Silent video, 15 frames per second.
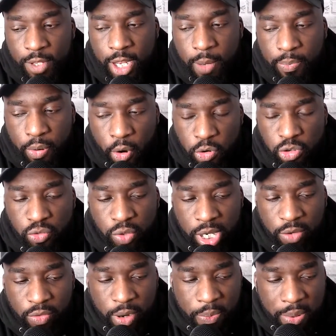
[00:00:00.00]
approach
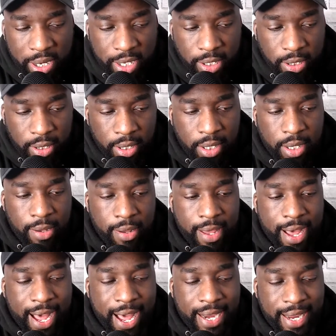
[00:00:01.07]
Rhea Ripley
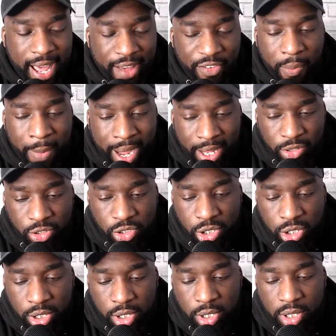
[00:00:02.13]
and have a
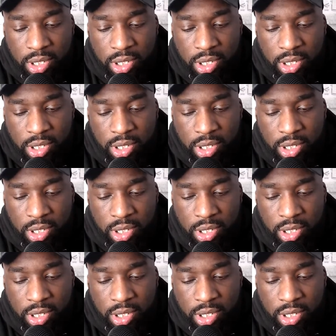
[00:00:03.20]
match.